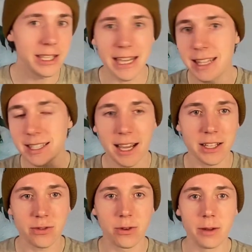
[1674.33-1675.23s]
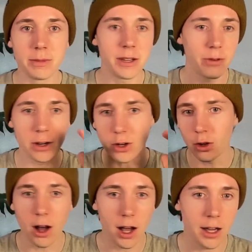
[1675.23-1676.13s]
insights from different
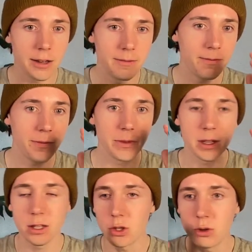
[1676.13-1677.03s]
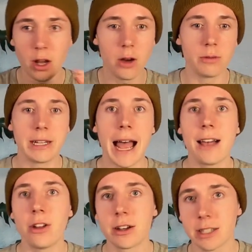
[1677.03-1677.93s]
Claude,
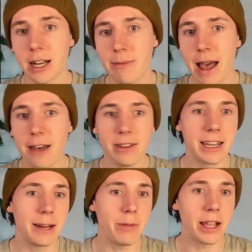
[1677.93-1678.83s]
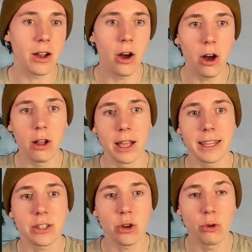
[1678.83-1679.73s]
dialogues that I'm having, and I'm like, oh, like that's a